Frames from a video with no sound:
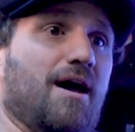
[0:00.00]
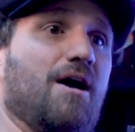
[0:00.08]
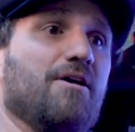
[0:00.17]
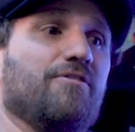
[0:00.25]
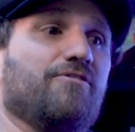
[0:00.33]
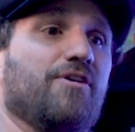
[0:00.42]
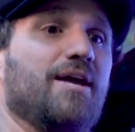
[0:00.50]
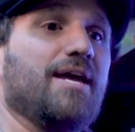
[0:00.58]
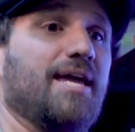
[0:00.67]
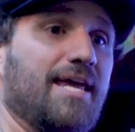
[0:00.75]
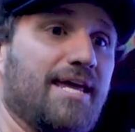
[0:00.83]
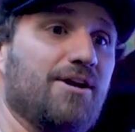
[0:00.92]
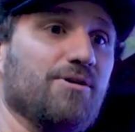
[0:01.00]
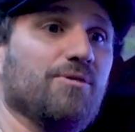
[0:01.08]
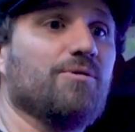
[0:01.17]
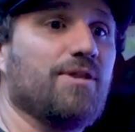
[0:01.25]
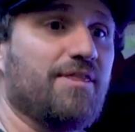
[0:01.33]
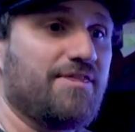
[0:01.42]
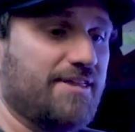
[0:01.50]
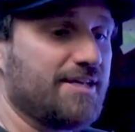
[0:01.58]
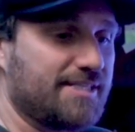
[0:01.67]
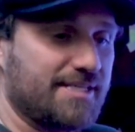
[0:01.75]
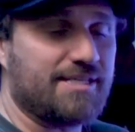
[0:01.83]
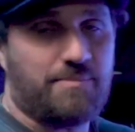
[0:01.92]
of, here,
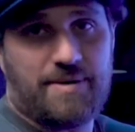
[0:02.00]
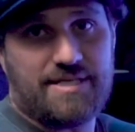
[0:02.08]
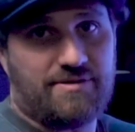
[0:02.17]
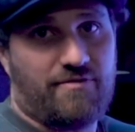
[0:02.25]
this is a piece